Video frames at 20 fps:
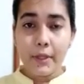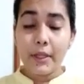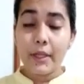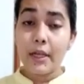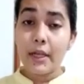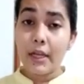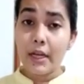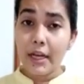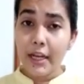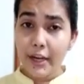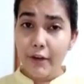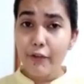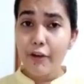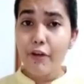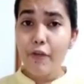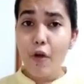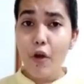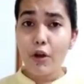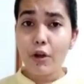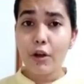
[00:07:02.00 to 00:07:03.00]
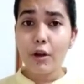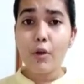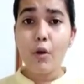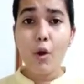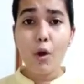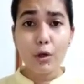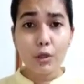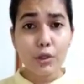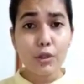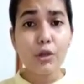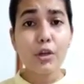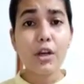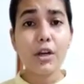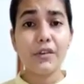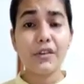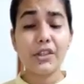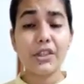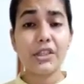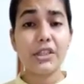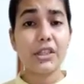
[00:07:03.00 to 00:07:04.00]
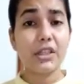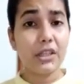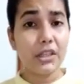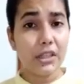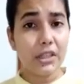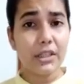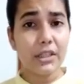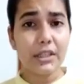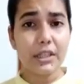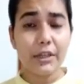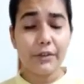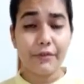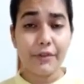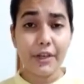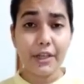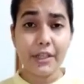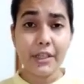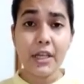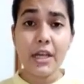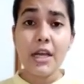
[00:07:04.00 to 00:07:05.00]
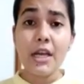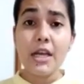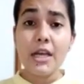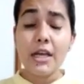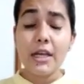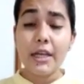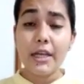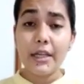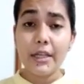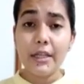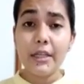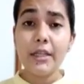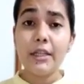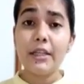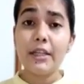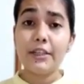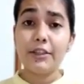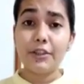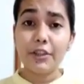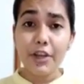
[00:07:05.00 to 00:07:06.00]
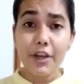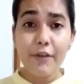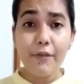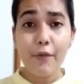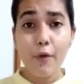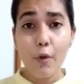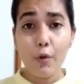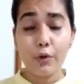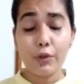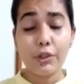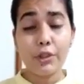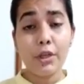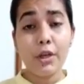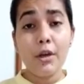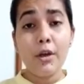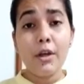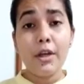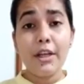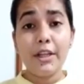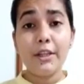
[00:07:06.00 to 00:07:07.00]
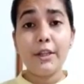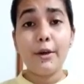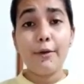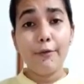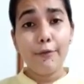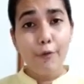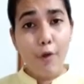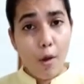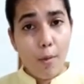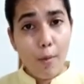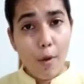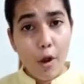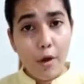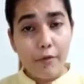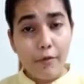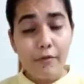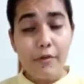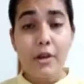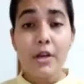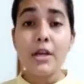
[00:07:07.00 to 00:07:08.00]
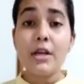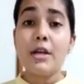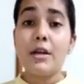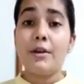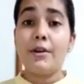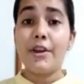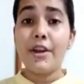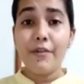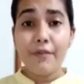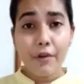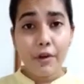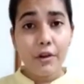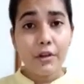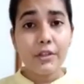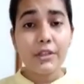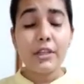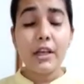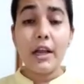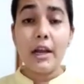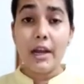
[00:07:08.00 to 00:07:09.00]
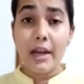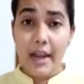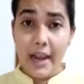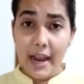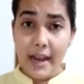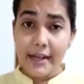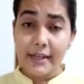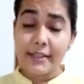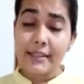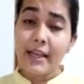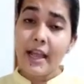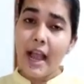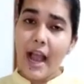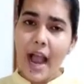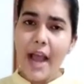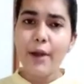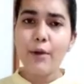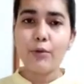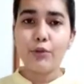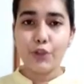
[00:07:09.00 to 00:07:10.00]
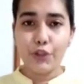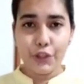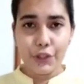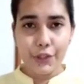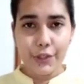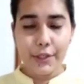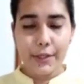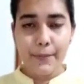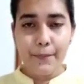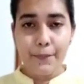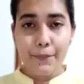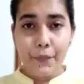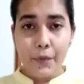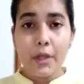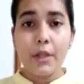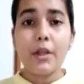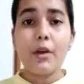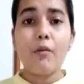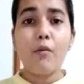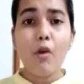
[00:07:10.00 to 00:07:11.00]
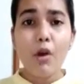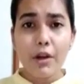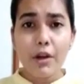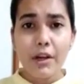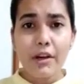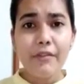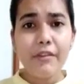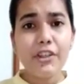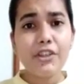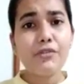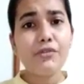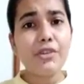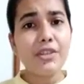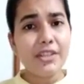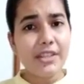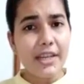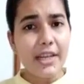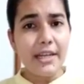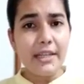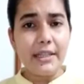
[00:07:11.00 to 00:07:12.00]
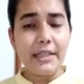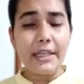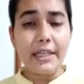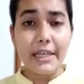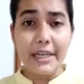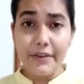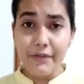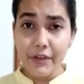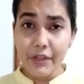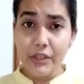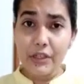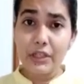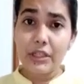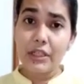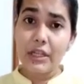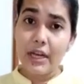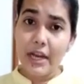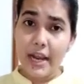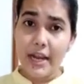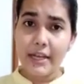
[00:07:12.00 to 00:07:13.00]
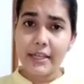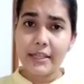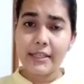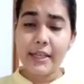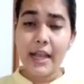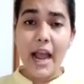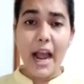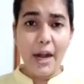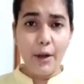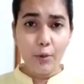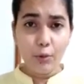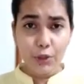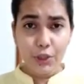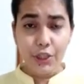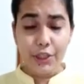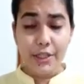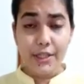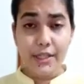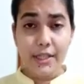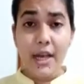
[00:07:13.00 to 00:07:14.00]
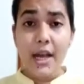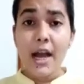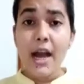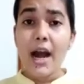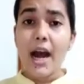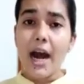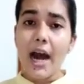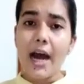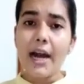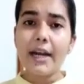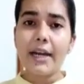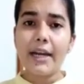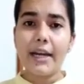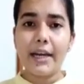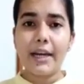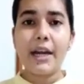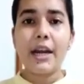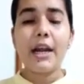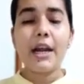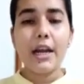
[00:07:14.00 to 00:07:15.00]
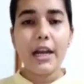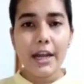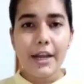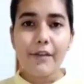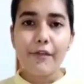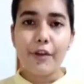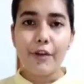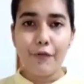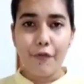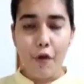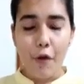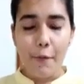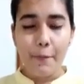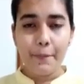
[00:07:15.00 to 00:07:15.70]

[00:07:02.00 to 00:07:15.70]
Liquid water also covers the earth's surface in the 3/4 in the form of rivers, lakes, and oceans. The water which we see in the rivers, lakes, and oceans are in liquid form.